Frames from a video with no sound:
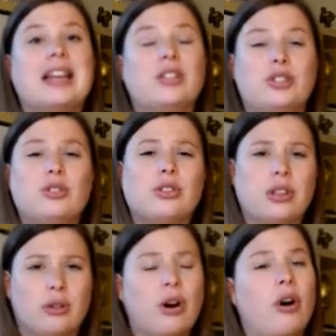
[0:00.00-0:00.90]
because usually
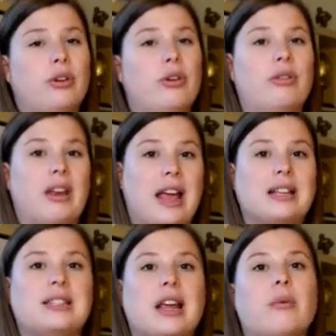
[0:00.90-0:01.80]
they'll call you the
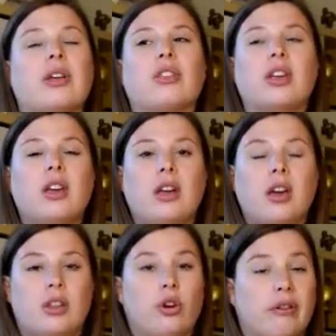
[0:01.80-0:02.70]
next day with
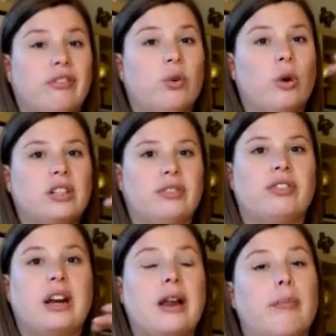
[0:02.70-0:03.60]
your four
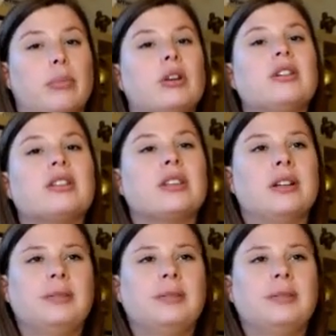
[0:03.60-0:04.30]
different numbers.